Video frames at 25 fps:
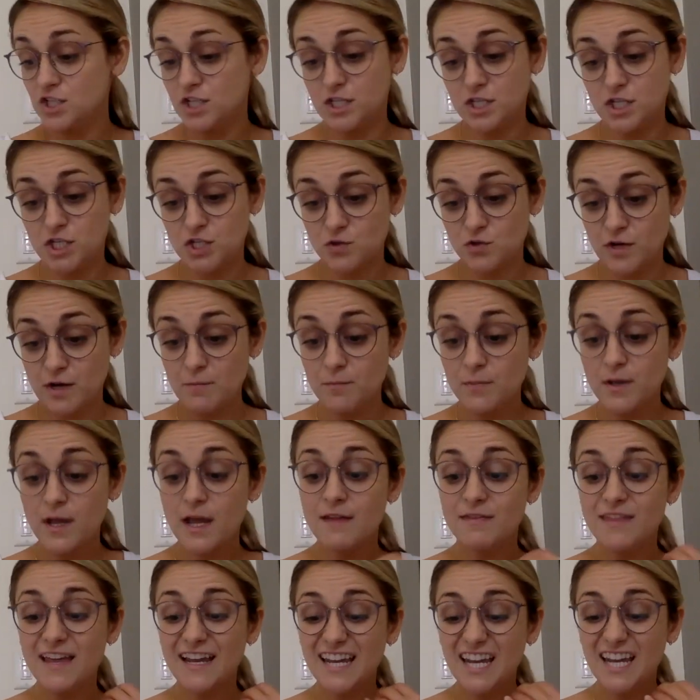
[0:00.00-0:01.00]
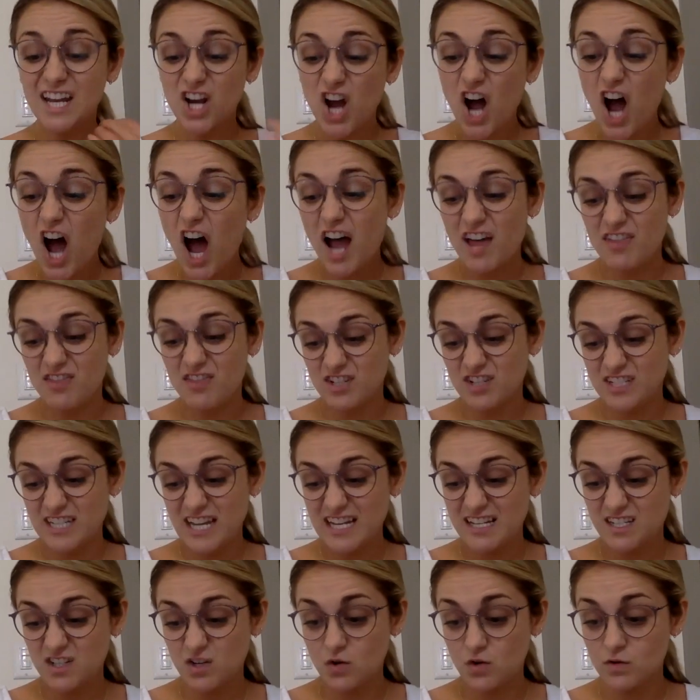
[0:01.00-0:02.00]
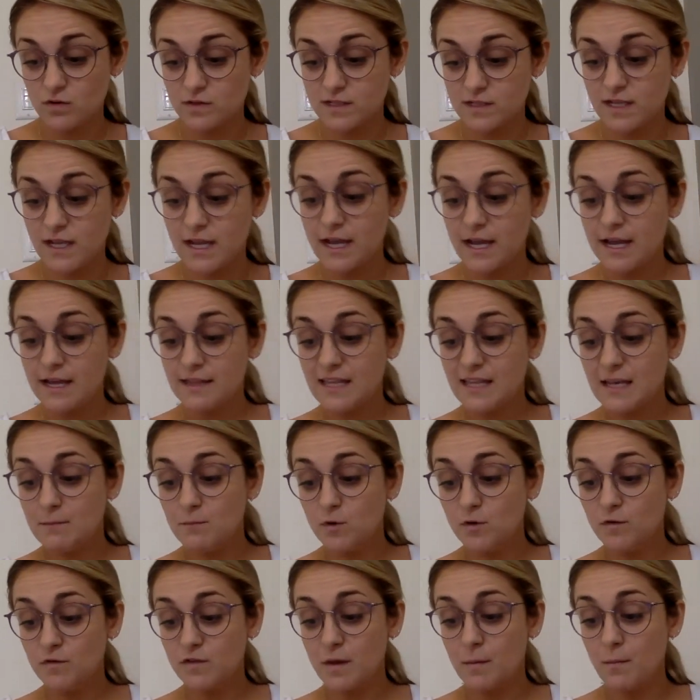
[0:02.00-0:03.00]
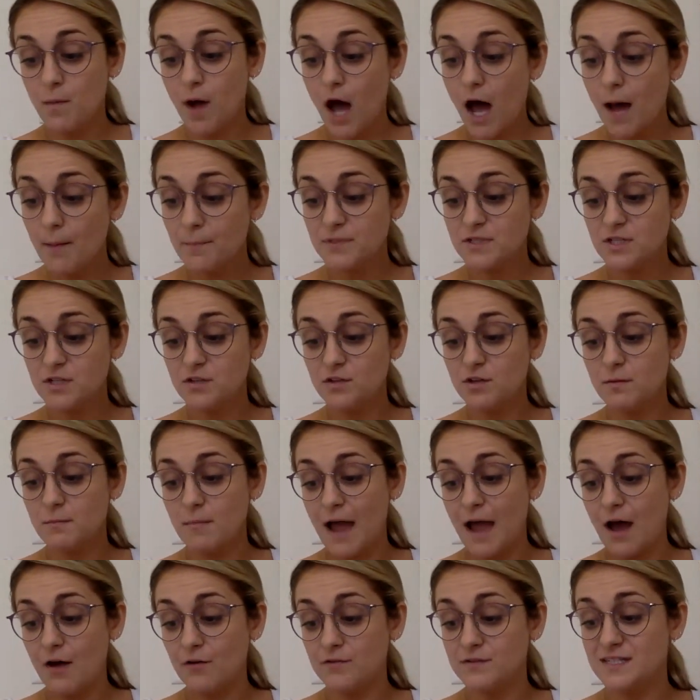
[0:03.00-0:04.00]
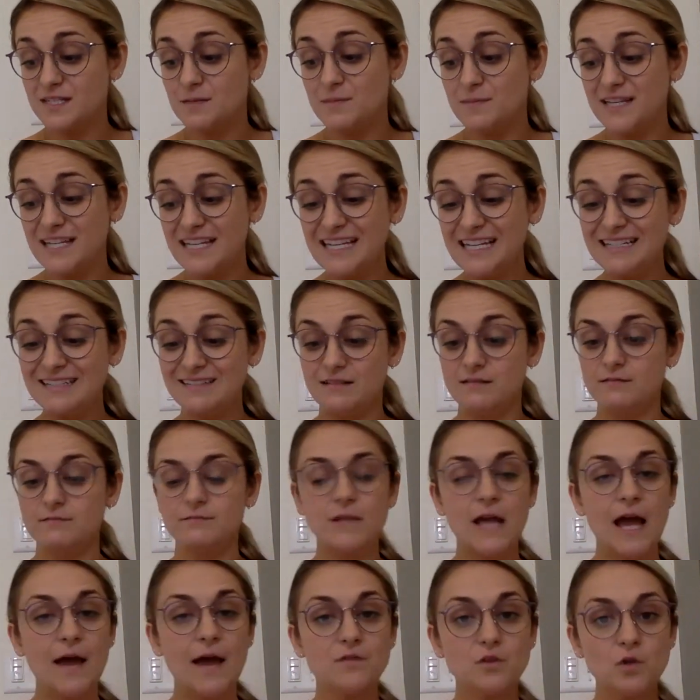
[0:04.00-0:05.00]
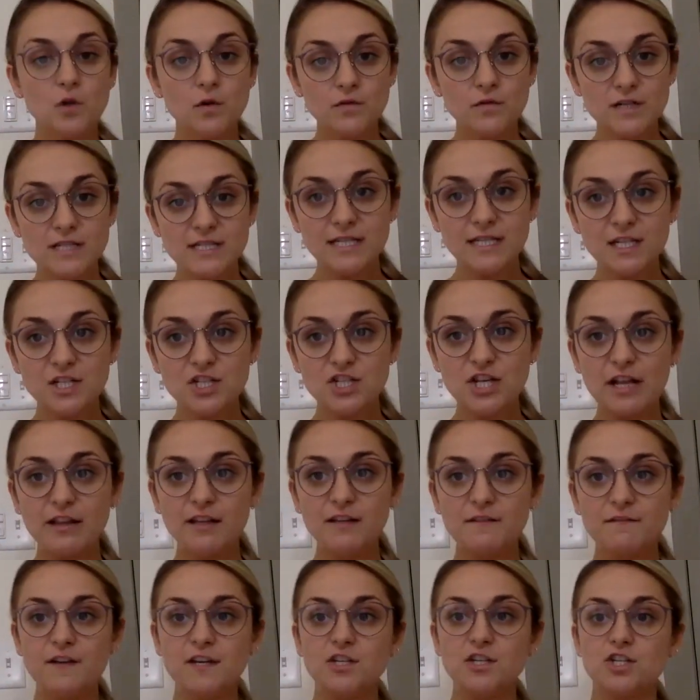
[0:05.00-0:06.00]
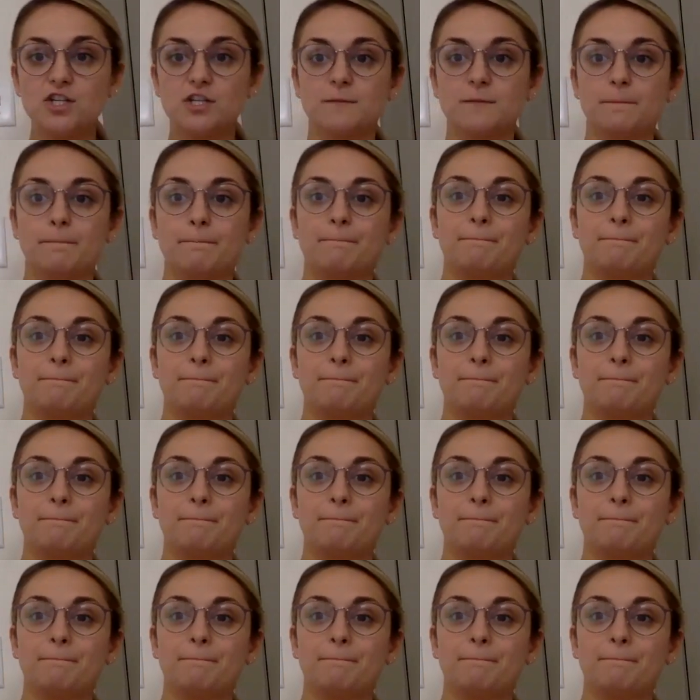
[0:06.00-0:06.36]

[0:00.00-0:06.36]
shrimp that get caught in their tentacles. They move them up to their mouths to be eaten. Have you ever seen a jellyfish?